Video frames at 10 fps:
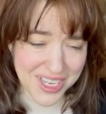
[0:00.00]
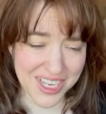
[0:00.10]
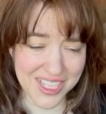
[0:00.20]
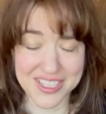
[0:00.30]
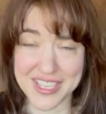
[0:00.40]

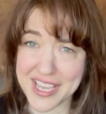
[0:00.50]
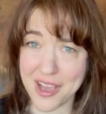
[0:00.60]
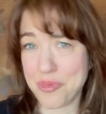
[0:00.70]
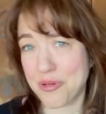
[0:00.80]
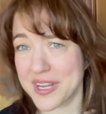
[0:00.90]
the
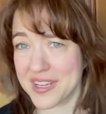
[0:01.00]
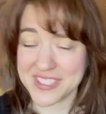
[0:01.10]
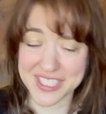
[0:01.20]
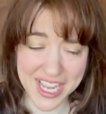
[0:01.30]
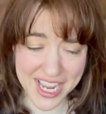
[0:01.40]
take-home point of
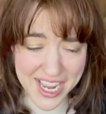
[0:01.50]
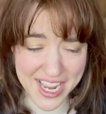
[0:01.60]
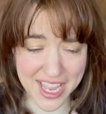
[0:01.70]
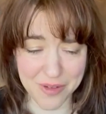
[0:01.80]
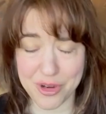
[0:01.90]
today,
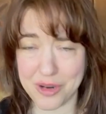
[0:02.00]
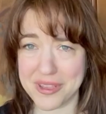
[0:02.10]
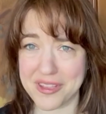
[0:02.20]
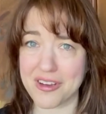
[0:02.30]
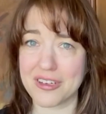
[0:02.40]
and probably
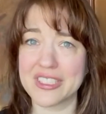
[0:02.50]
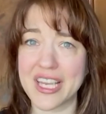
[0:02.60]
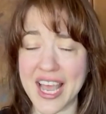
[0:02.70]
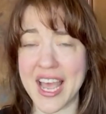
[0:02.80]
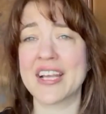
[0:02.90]
the call to
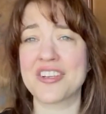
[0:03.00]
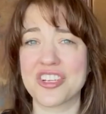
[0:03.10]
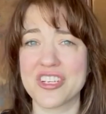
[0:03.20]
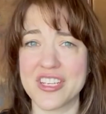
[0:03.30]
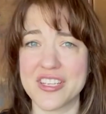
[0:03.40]

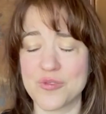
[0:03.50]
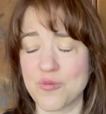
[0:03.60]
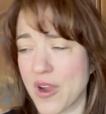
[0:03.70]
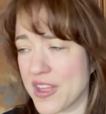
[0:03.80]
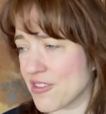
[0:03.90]
action, is
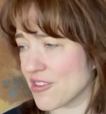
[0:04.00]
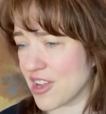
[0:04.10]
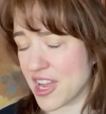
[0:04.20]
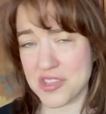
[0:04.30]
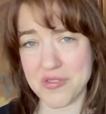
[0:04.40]
whether or
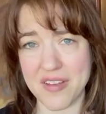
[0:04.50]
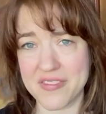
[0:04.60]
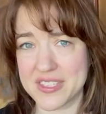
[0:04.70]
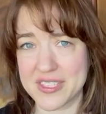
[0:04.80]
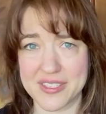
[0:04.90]
not you have
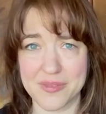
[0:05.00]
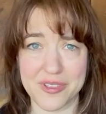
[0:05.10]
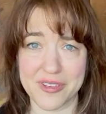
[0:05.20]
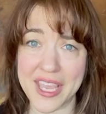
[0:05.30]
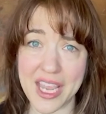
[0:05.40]
these systems
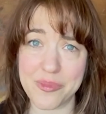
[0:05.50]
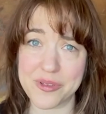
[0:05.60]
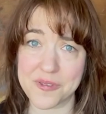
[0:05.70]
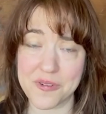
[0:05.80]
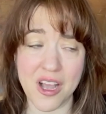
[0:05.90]
on
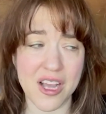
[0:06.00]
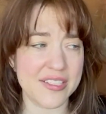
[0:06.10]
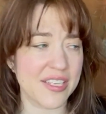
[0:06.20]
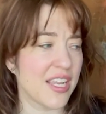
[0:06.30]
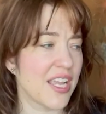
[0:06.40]
campus or
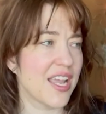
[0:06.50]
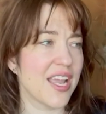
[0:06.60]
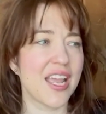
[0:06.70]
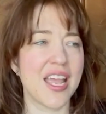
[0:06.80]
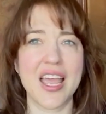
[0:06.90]
not,
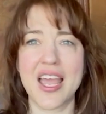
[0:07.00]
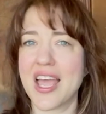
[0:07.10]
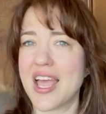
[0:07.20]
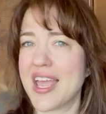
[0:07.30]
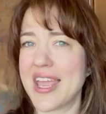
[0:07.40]

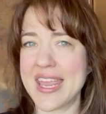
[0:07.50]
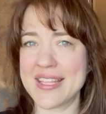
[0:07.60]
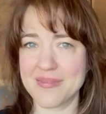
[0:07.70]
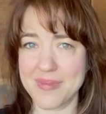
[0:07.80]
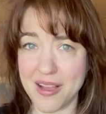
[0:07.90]

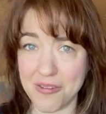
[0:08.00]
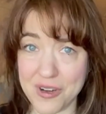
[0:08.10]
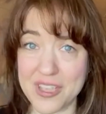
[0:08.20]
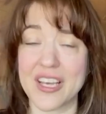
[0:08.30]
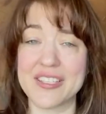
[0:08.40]
it's about
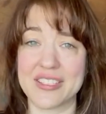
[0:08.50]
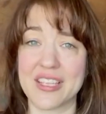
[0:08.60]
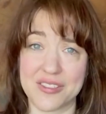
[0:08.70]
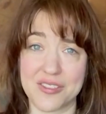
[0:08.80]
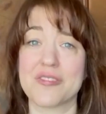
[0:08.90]
realizing that
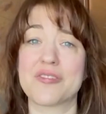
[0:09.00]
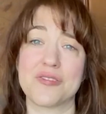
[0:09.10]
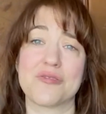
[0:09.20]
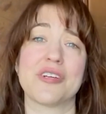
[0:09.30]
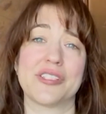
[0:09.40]
students do
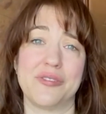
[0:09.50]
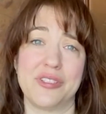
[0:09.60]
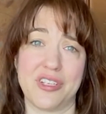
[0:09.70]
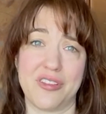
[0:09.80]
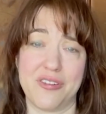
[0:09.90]
talk to each other.